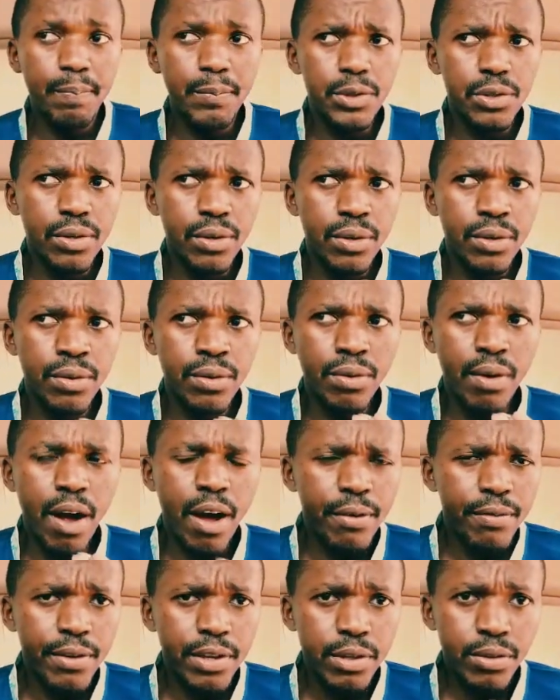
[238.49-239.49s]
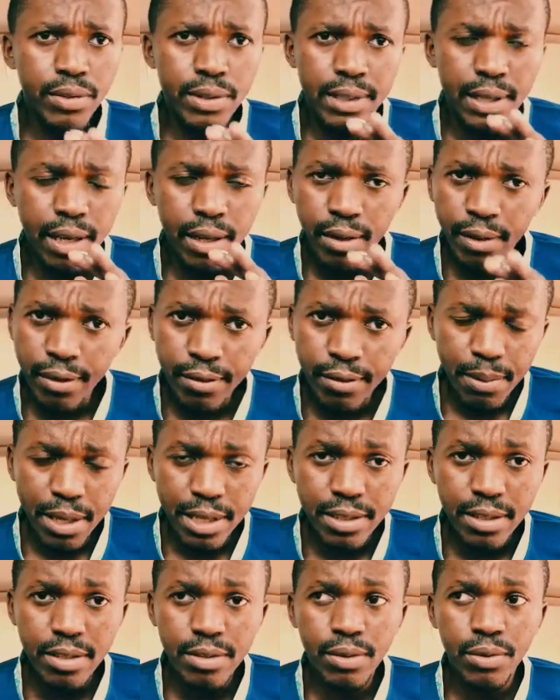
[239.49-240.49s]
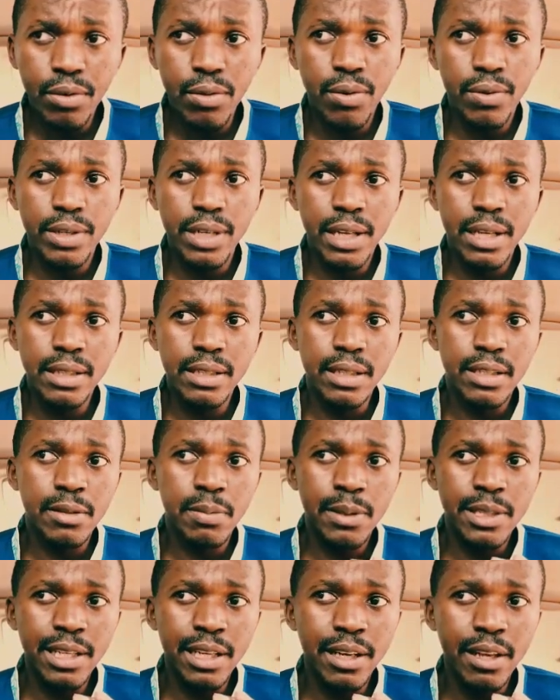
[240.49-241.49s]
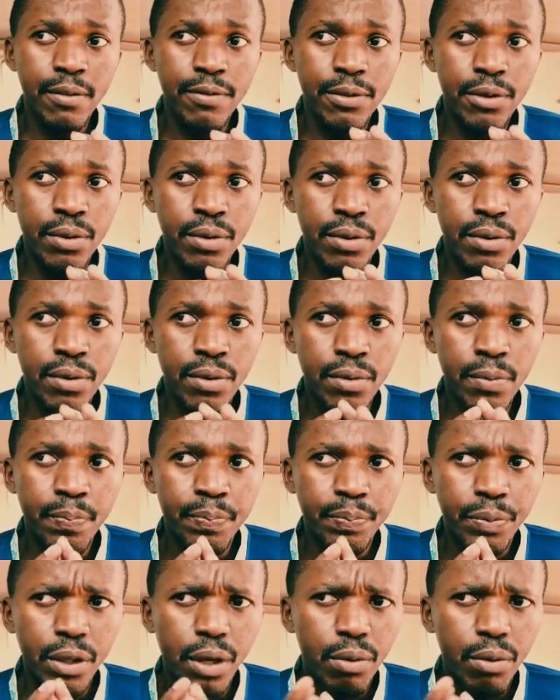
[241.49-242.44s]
So often you see a of patients on cold days, especially if your